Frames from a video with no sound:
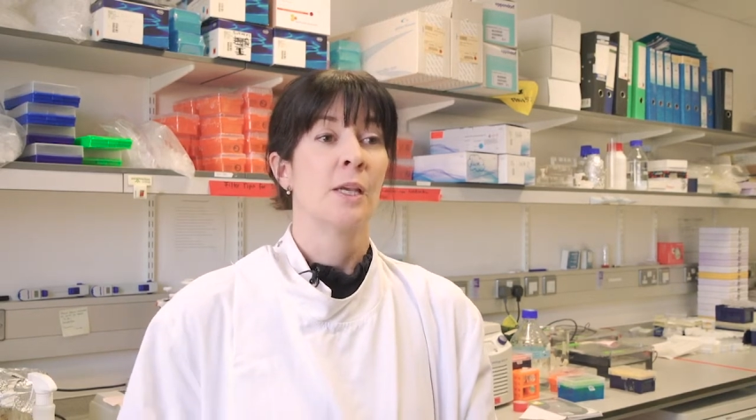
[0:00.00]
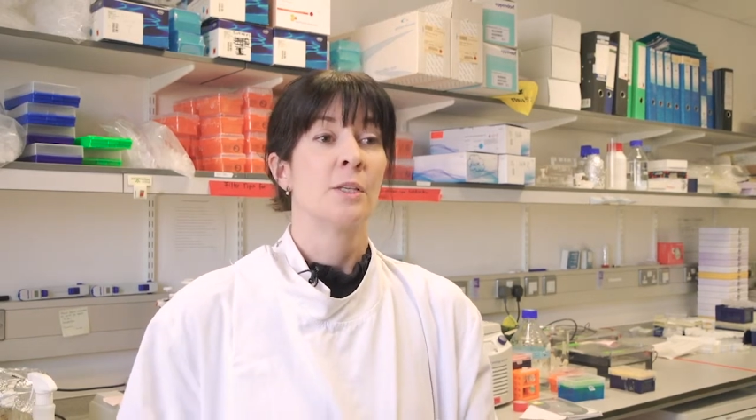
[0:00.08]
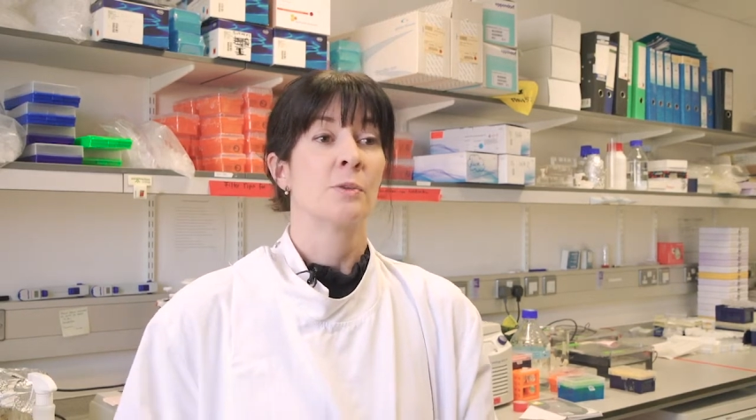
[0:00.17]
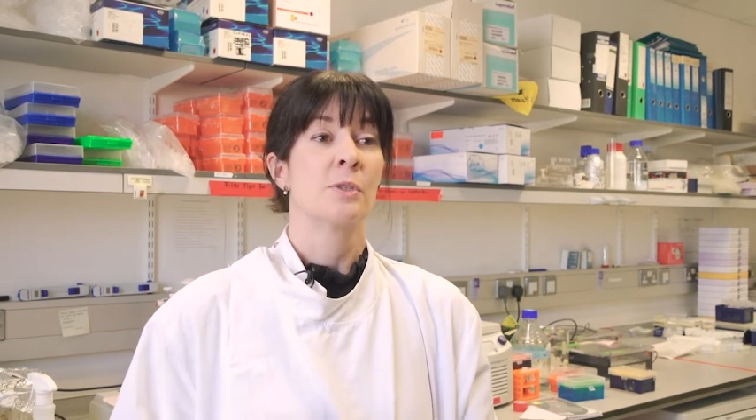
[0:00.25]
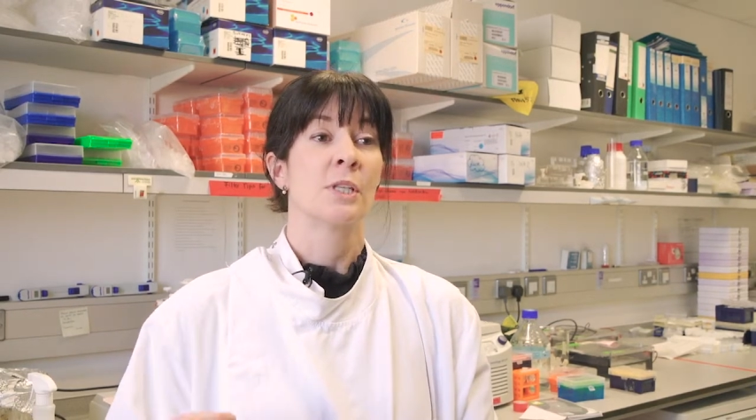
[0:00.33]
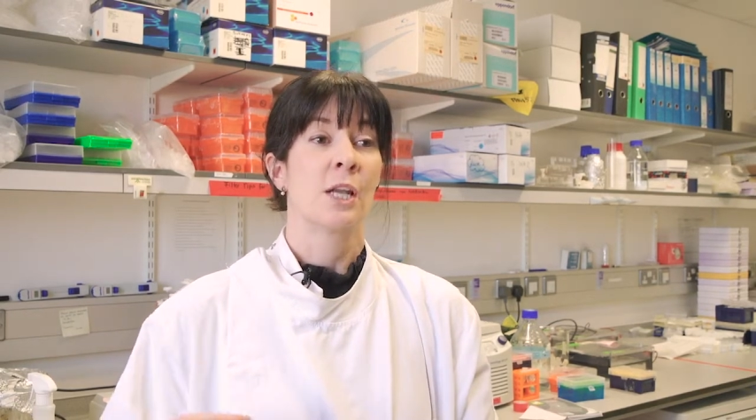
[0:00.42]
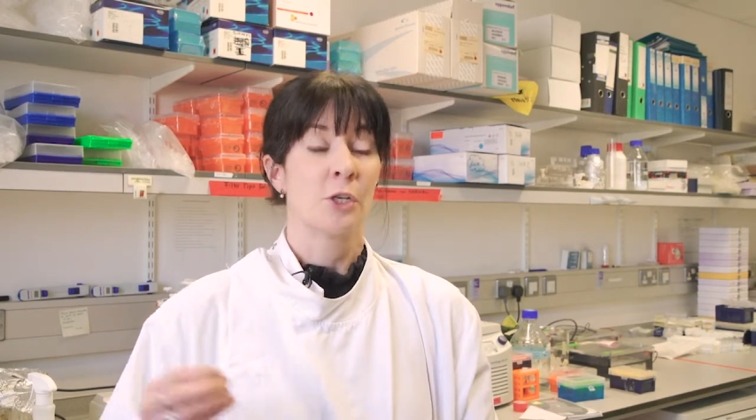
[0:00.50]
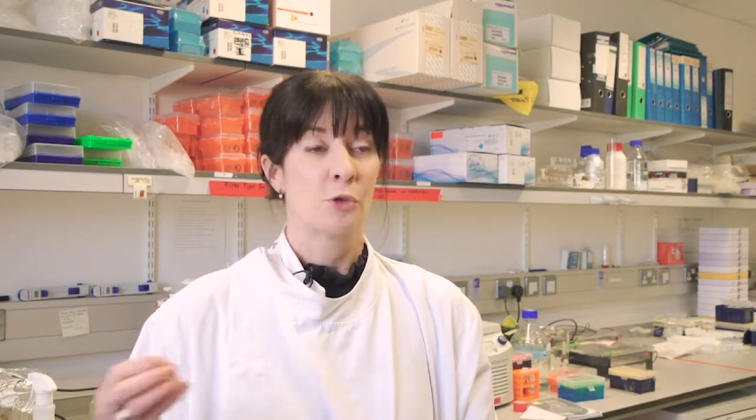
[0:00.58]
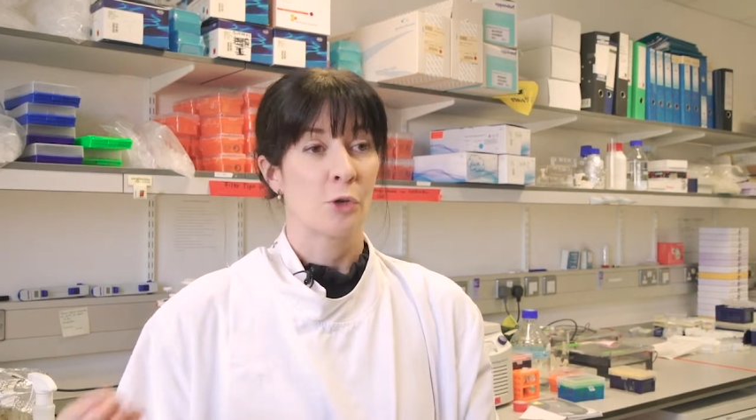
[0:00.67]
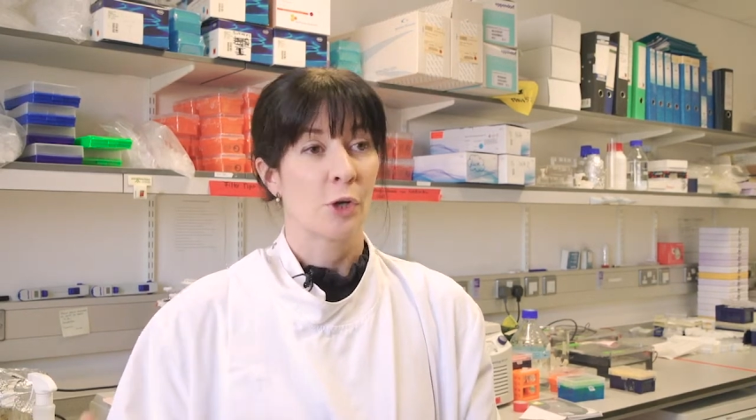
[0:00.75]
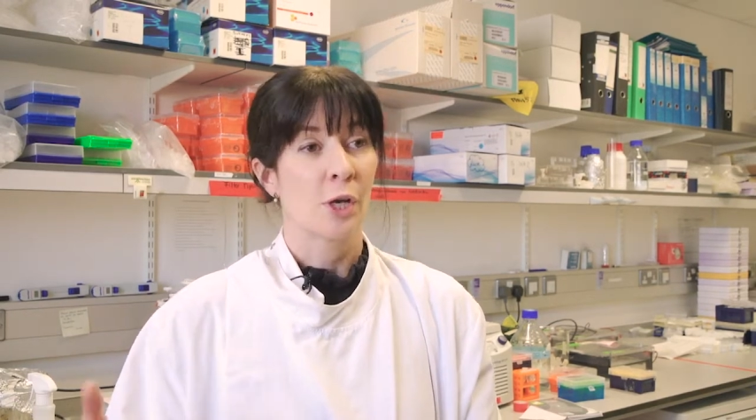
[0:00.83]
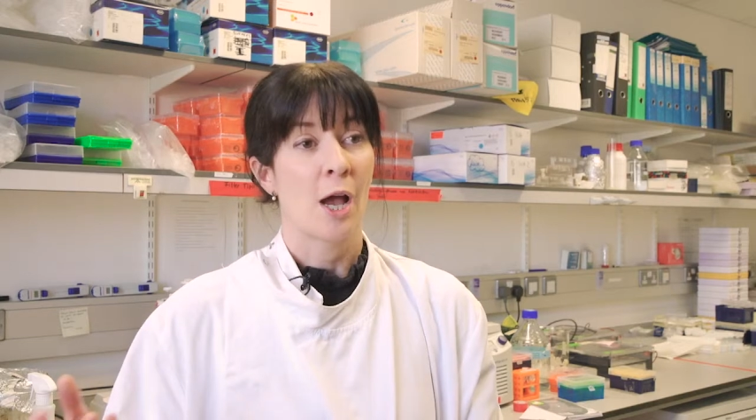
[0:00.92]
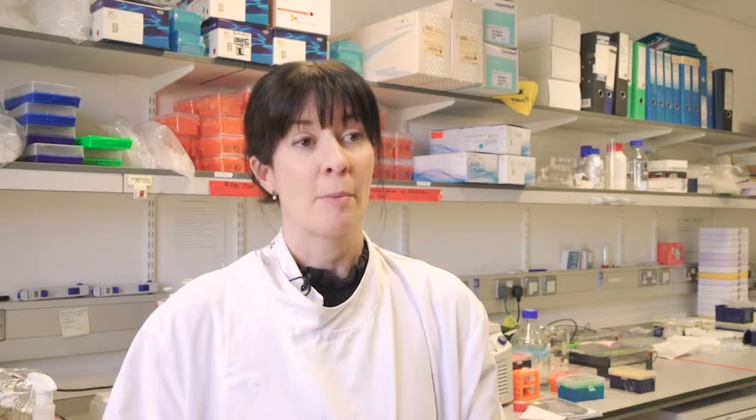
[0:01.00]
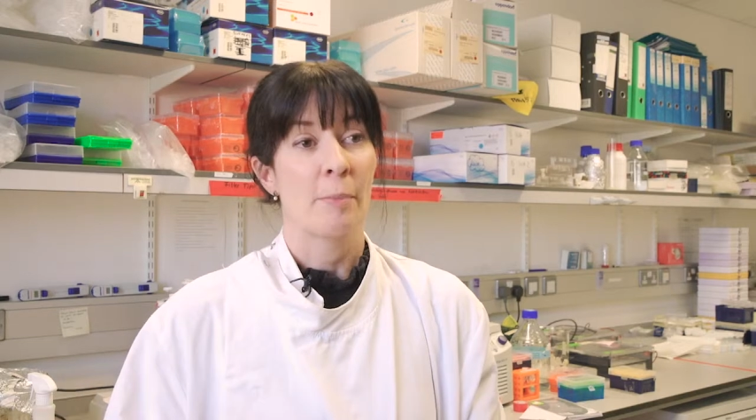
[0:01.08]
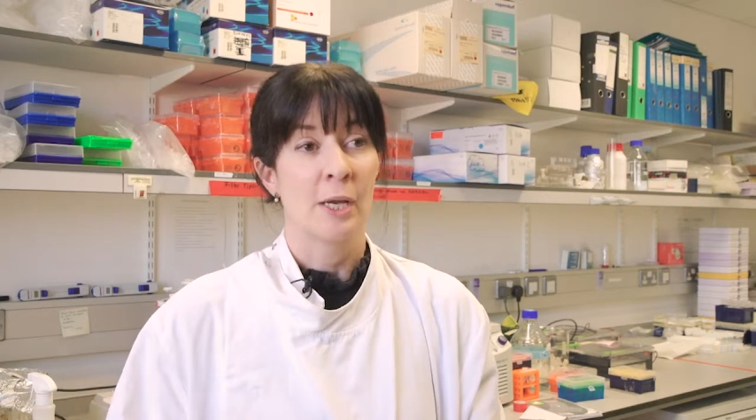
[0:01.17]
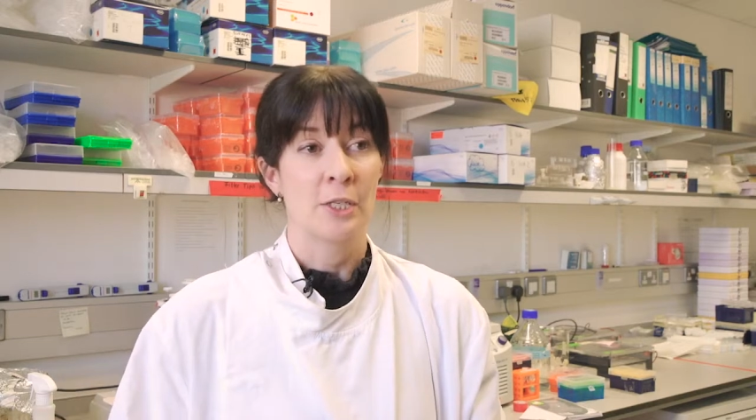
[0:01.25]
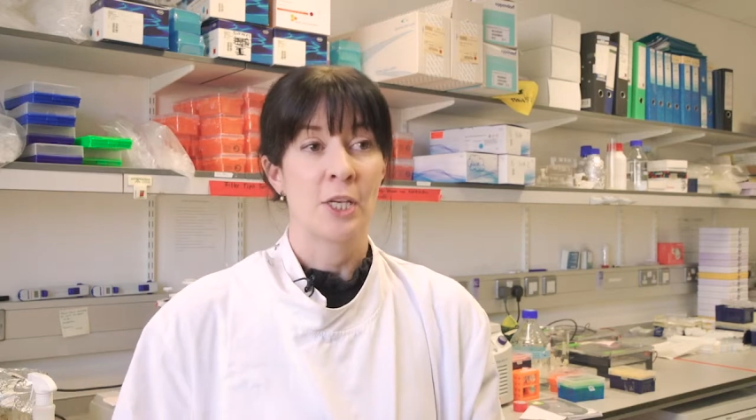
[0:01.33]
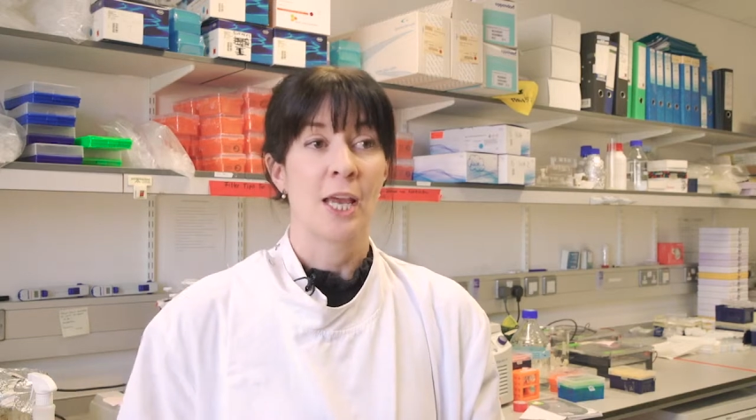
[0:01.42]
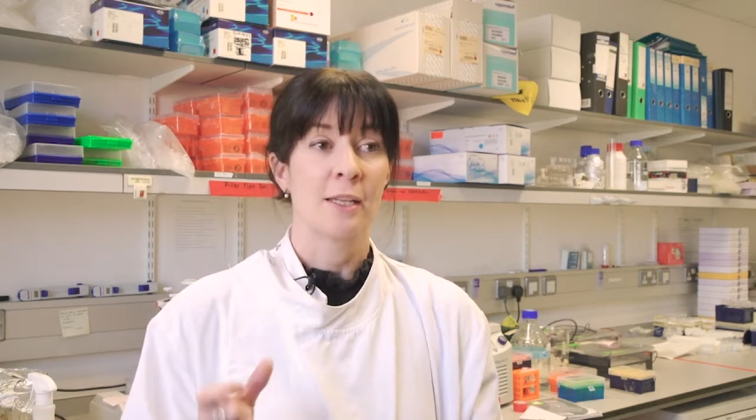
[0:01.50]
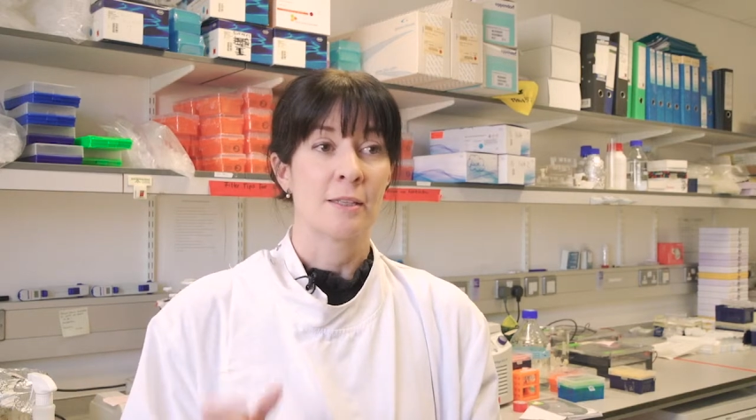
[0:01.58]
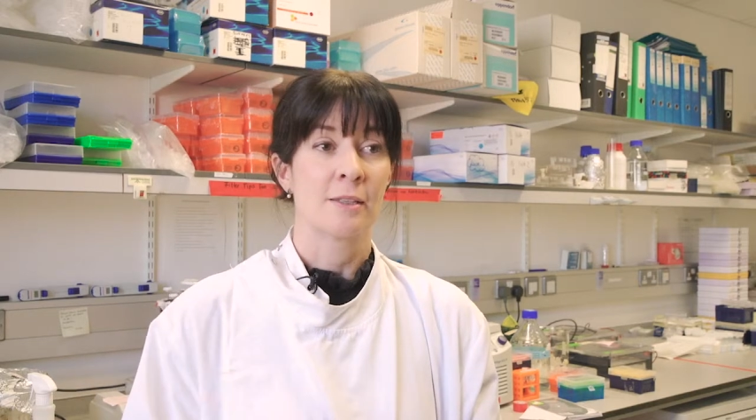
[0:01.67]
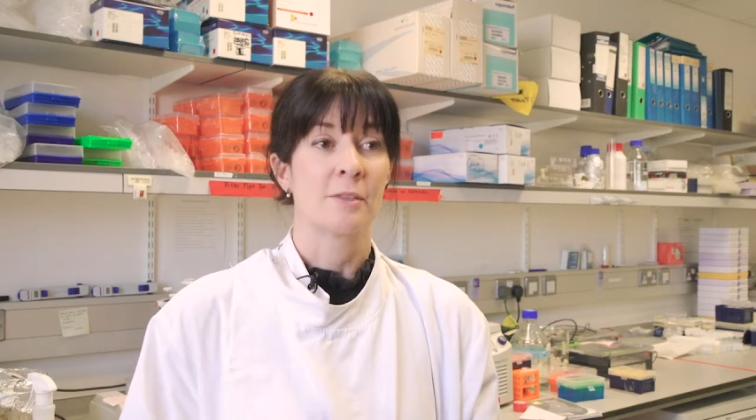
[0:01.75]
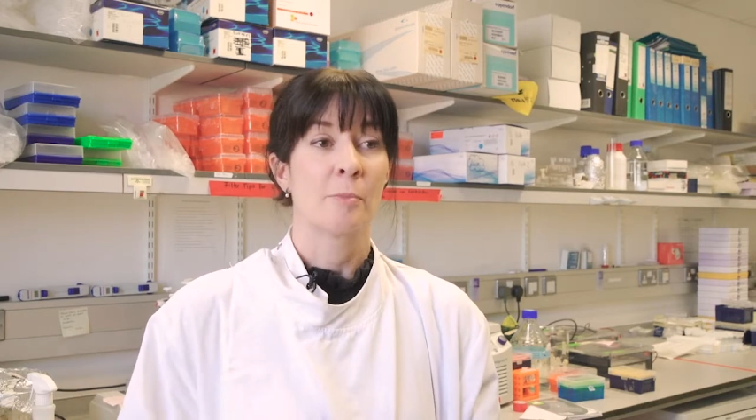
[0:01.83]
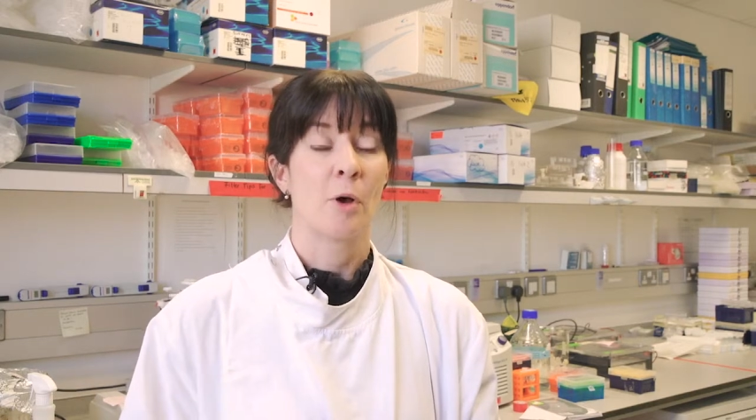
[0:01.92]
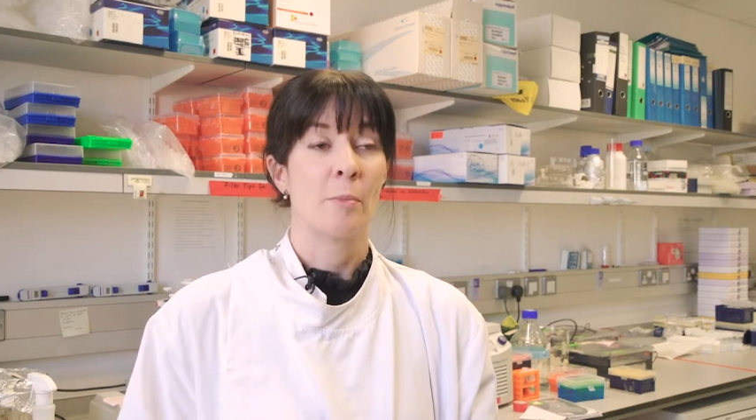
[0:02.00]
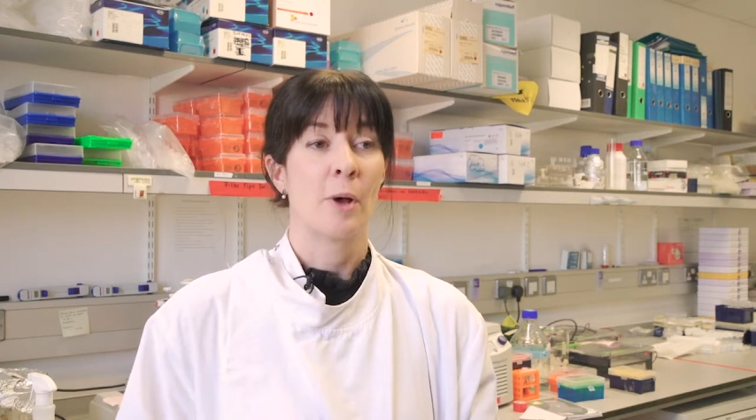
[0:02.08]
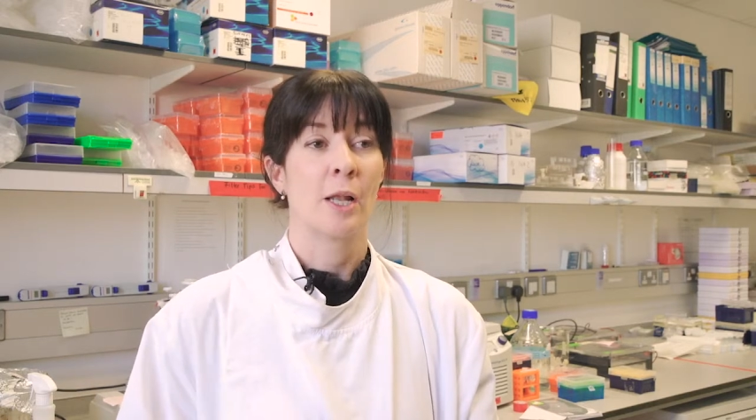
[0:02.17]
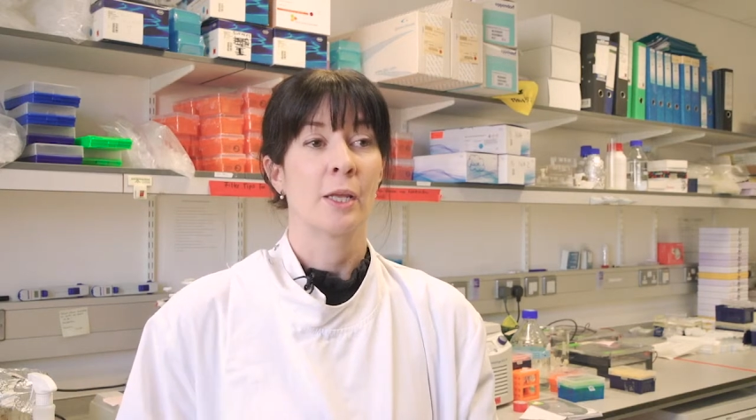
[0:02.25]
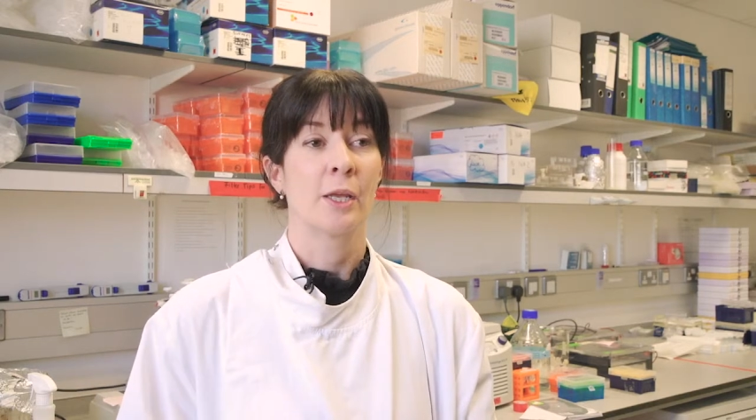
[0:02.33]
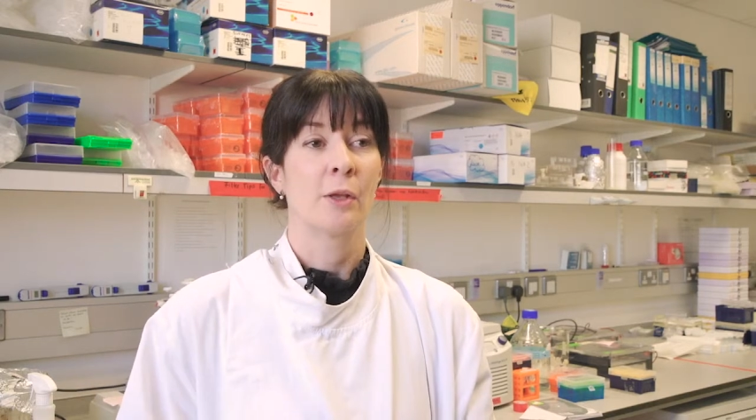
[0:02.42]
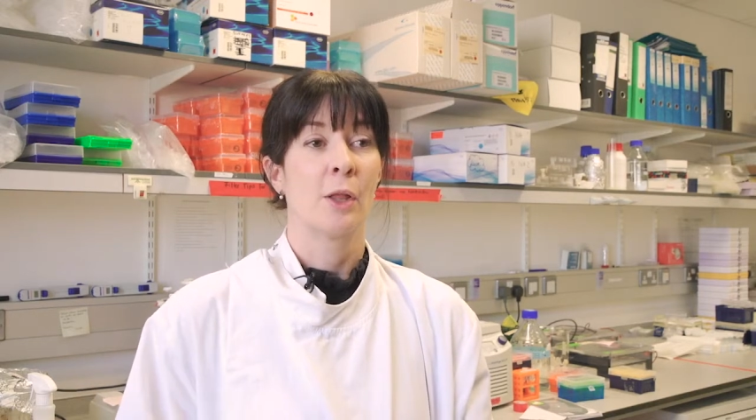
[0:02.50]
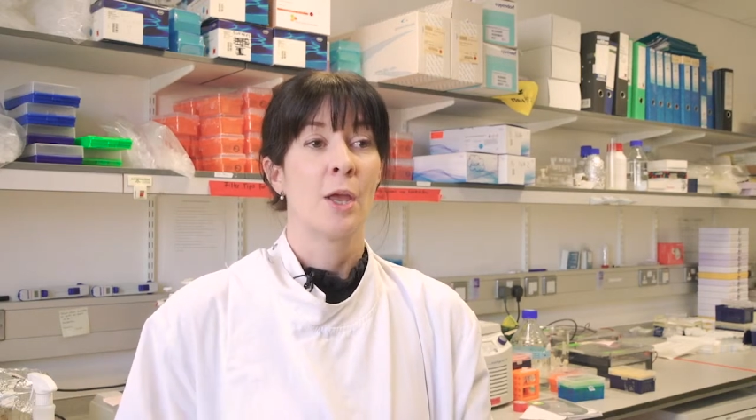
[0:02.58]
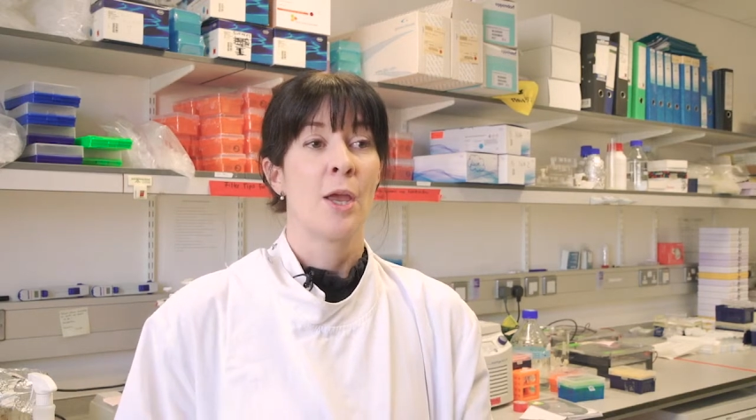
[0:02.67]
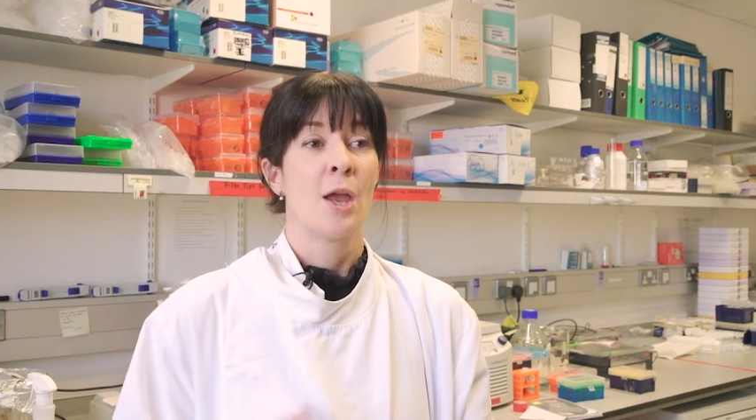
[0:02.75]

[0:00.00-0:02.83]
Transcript: So it's not a drug compound yet, it's a small molecule.